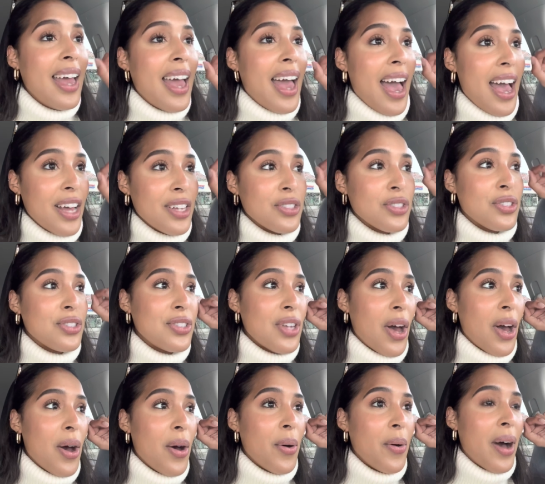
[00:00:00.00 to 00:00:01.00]
and
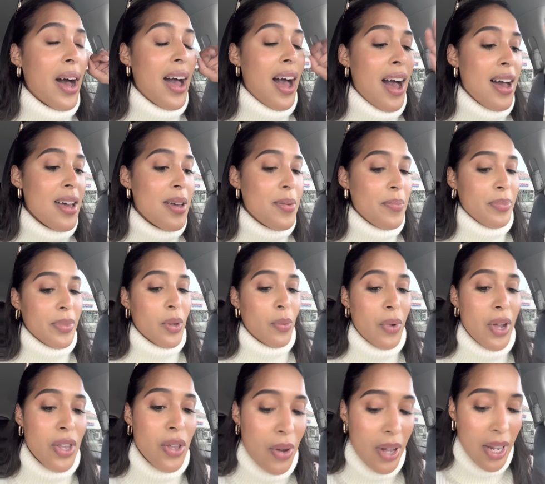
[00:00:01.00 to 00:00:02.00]
so um
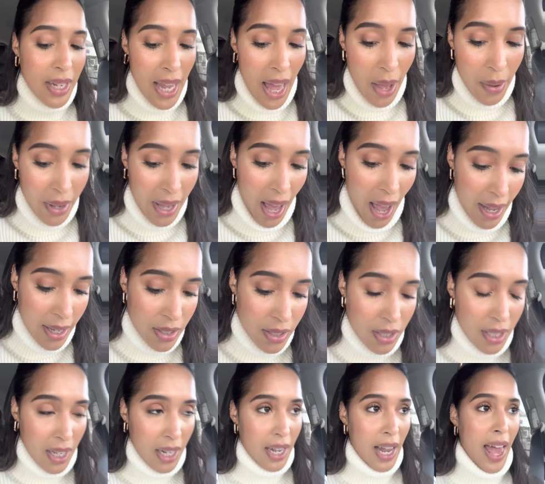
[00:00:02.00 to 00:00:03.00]
when you allow god
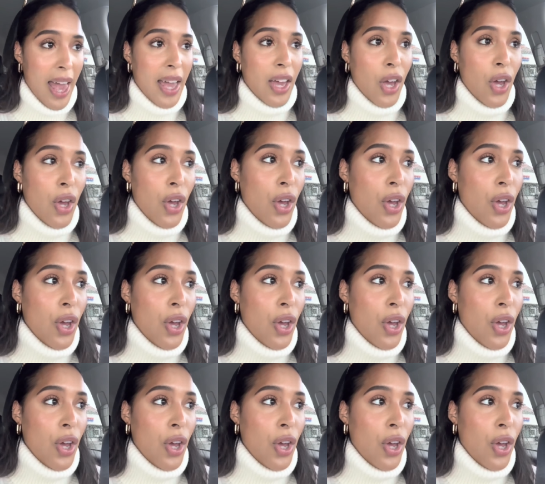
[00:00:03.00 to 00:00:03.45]
to like